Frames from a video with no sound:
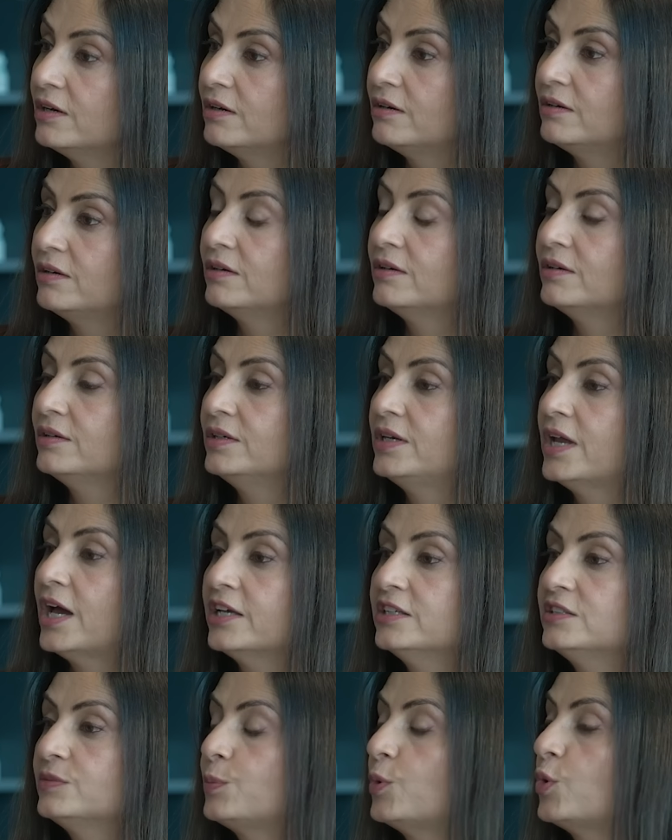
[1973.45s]
uh,
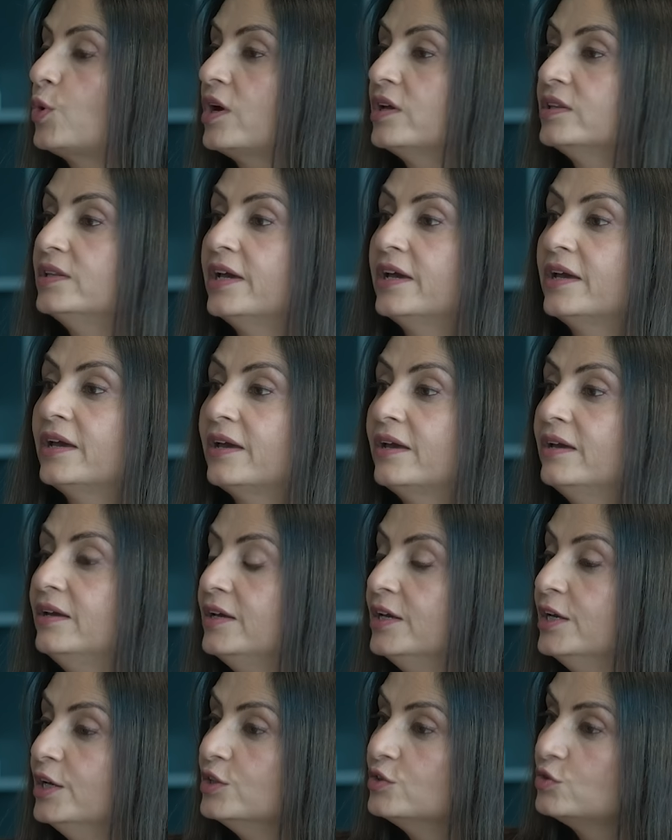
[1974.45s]
diaspora there.
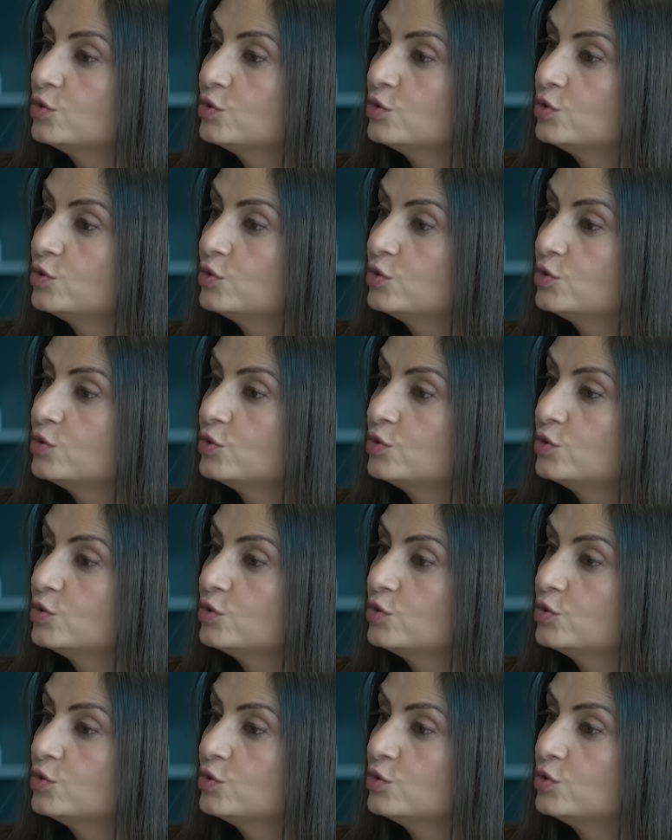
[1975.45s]
Mm.